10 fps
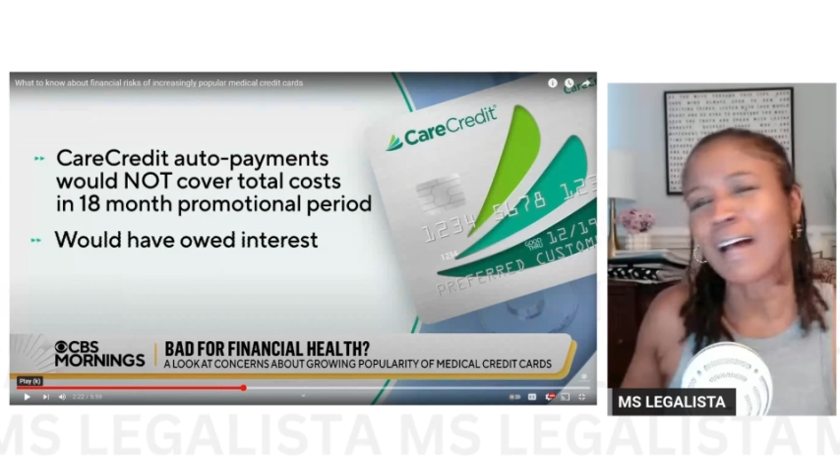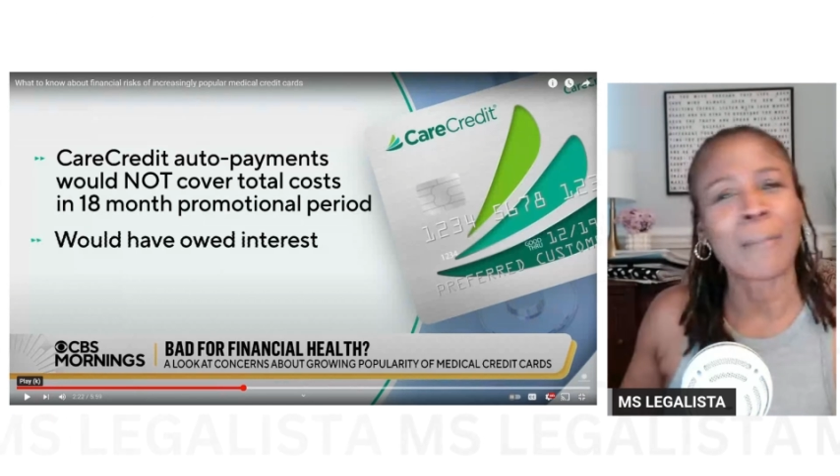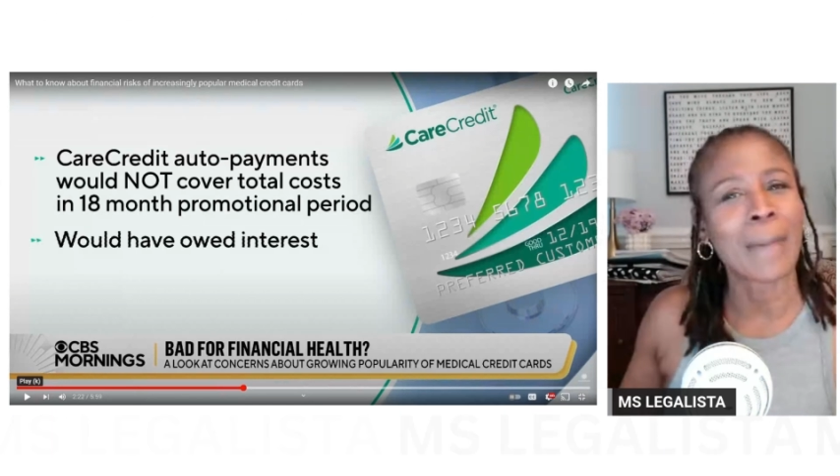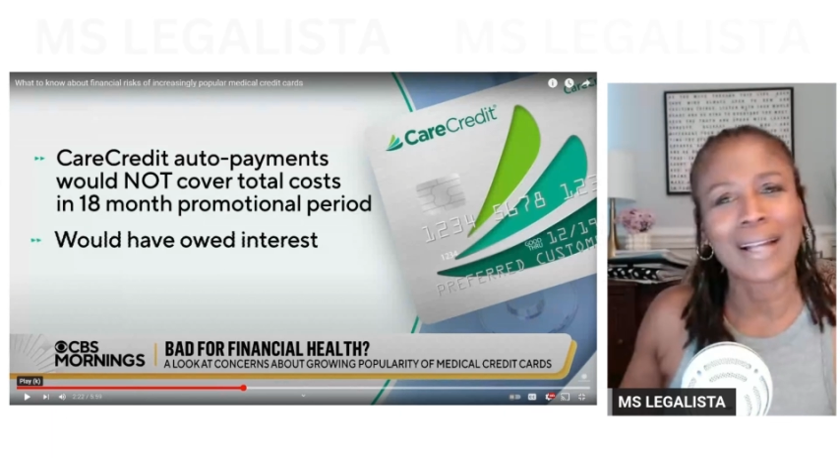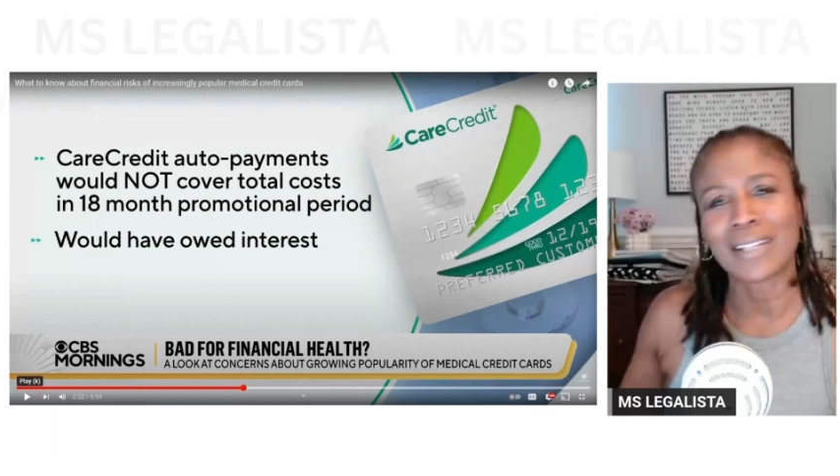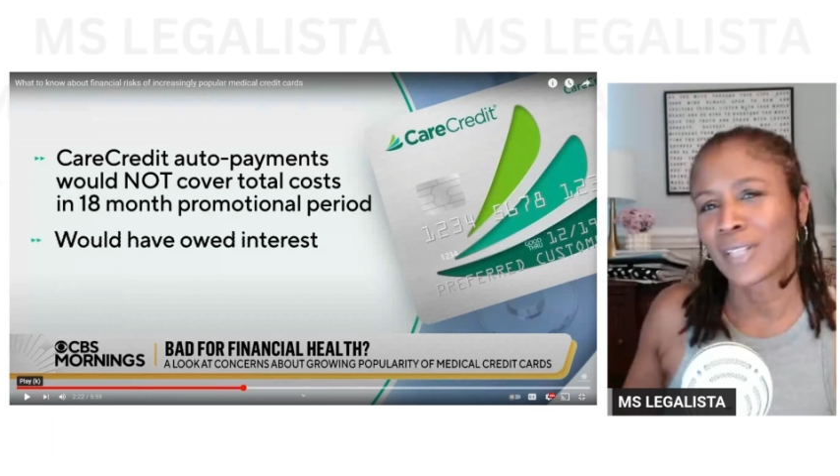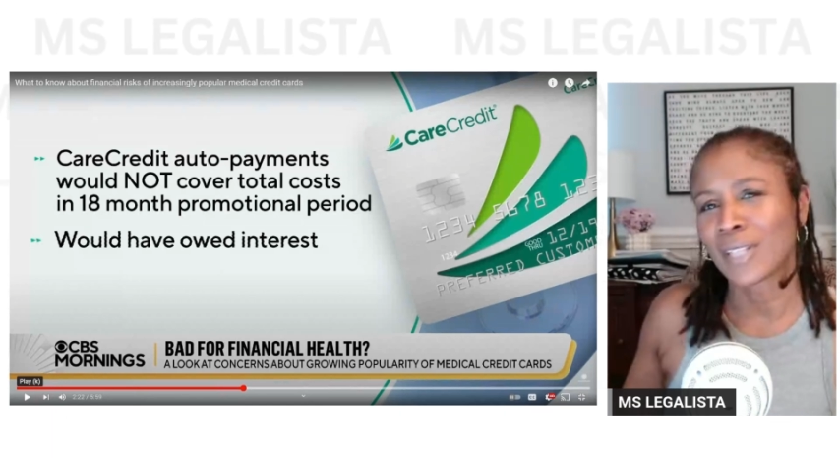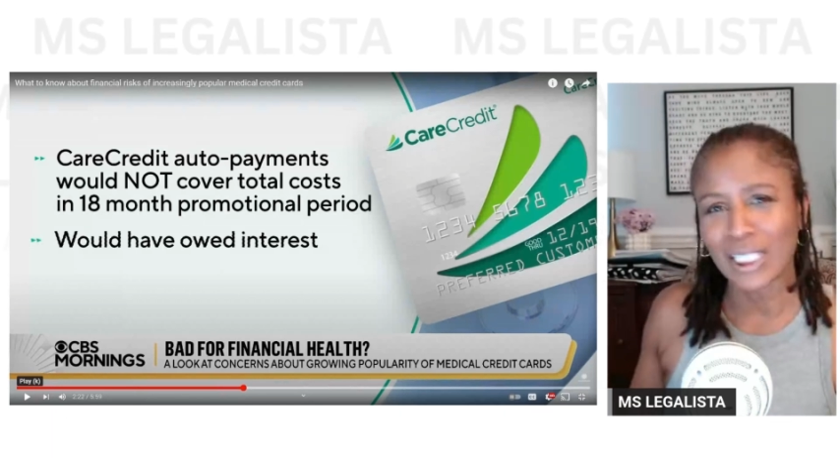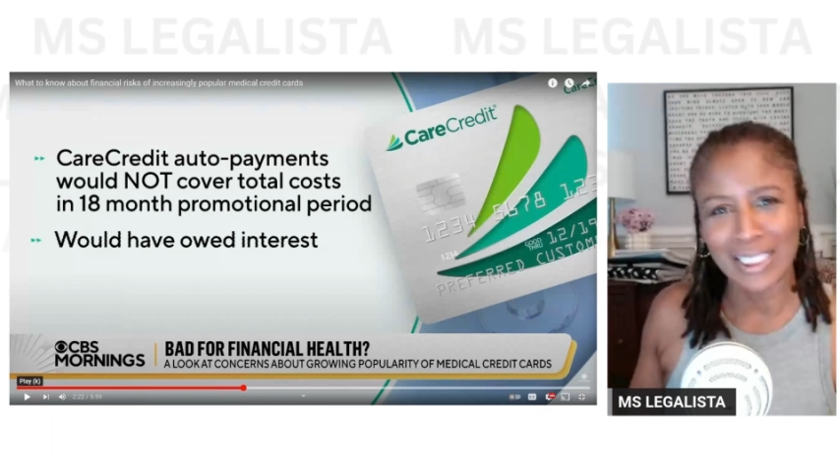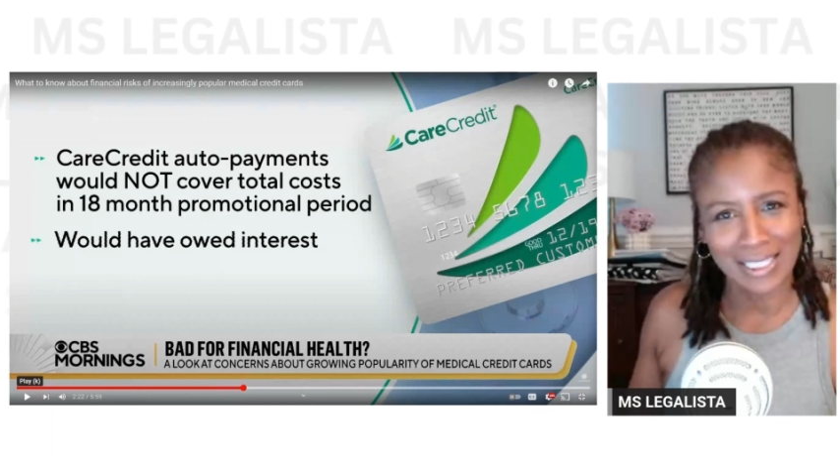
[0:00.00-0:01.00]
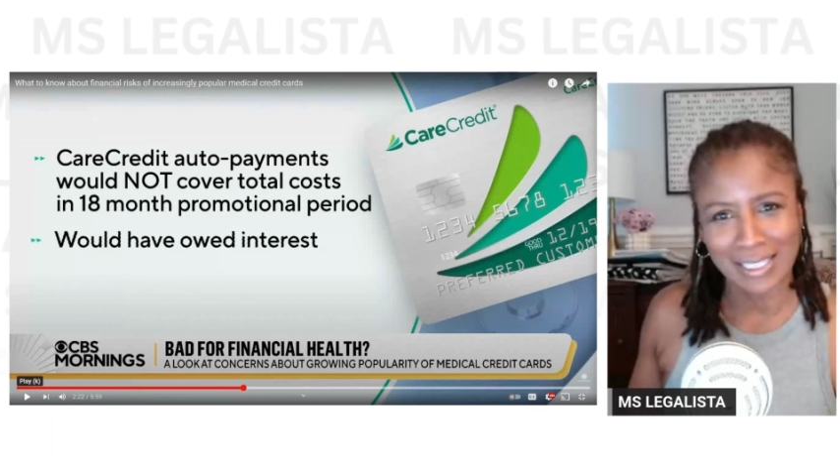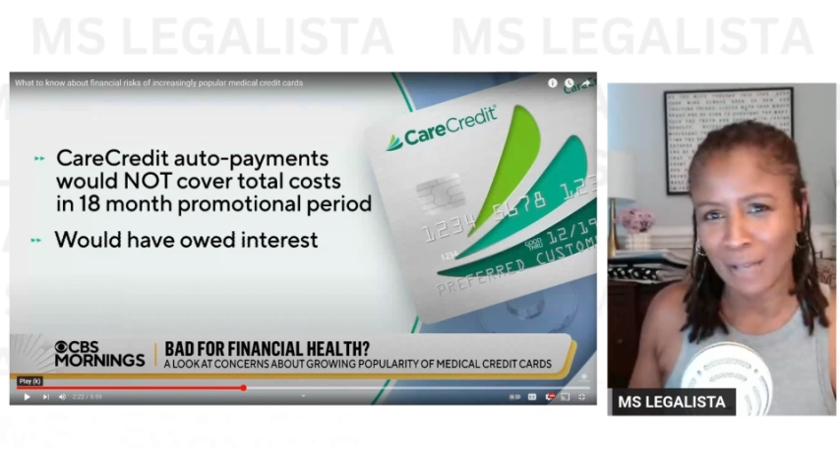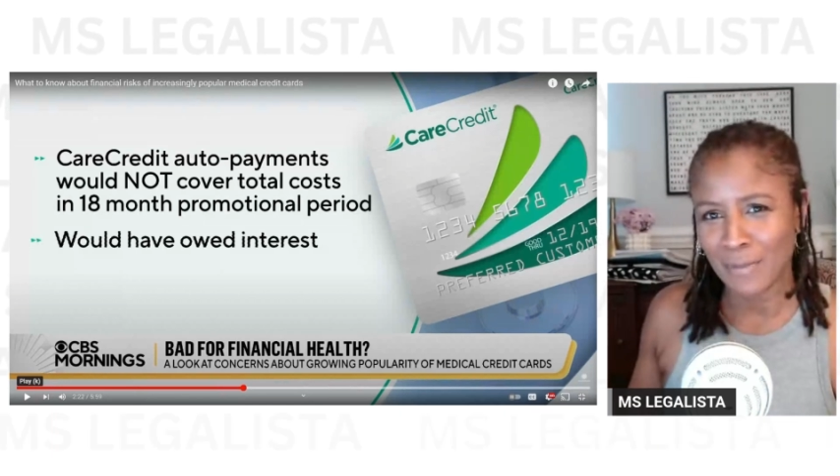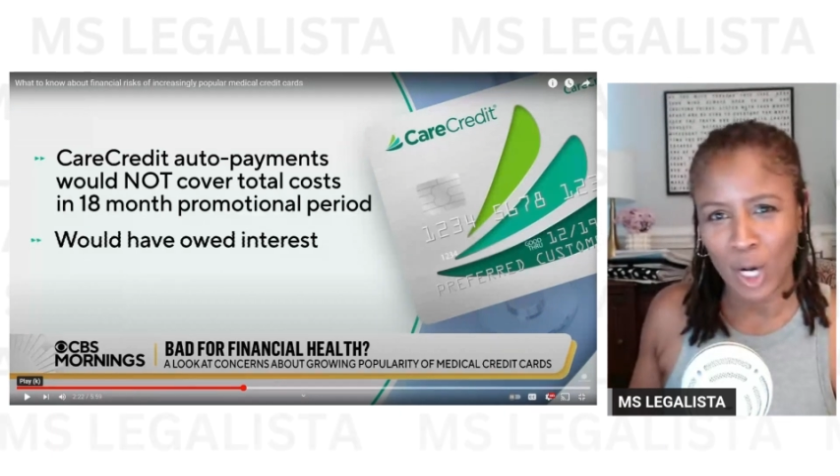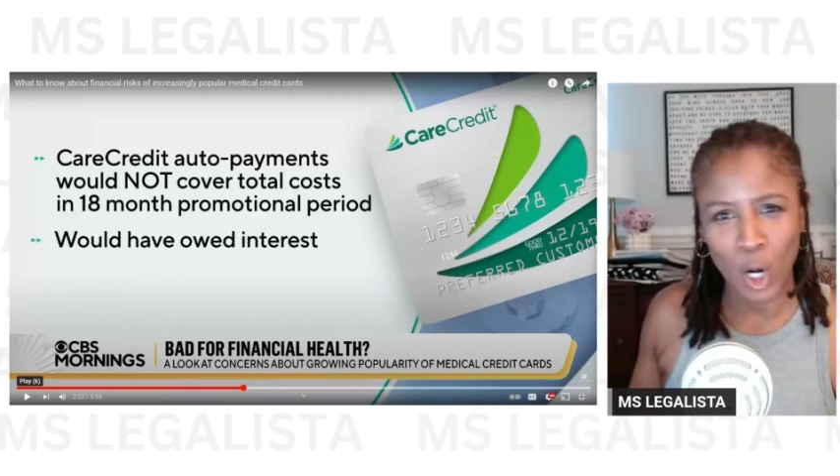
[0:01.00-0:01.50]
up out of the goodness of their